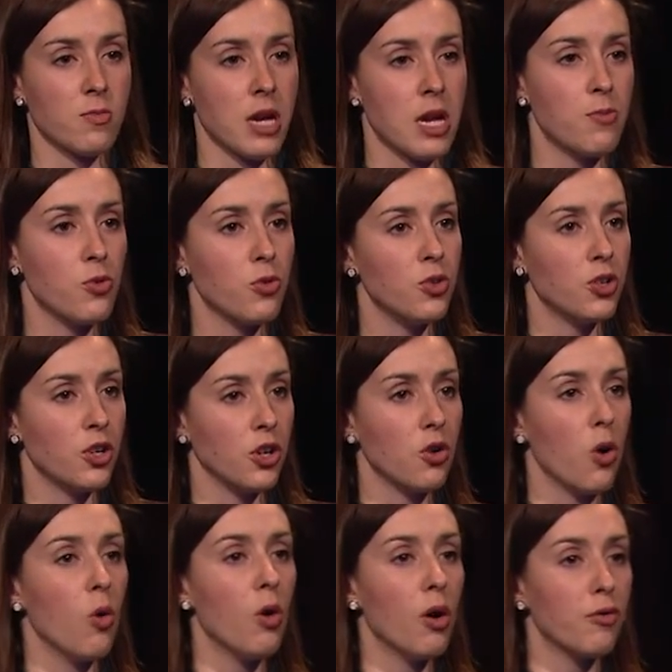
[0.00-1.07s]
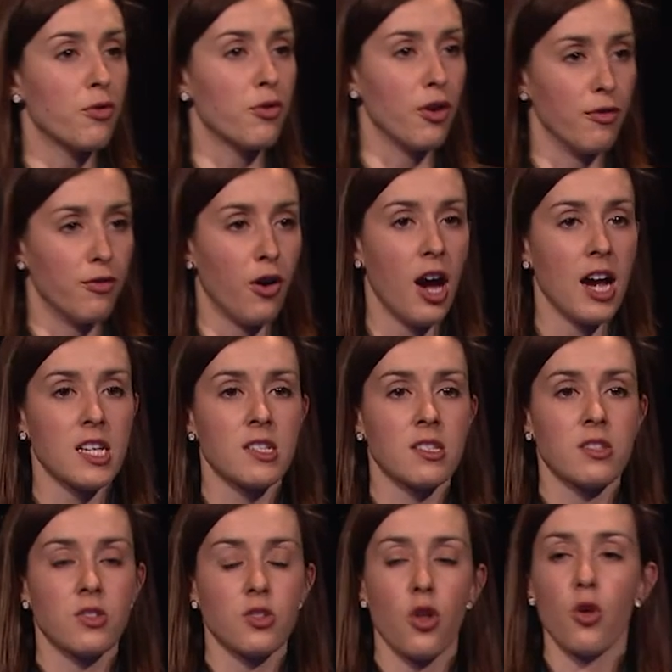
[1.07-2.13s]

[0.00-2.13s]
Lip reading: people you can call on for advice so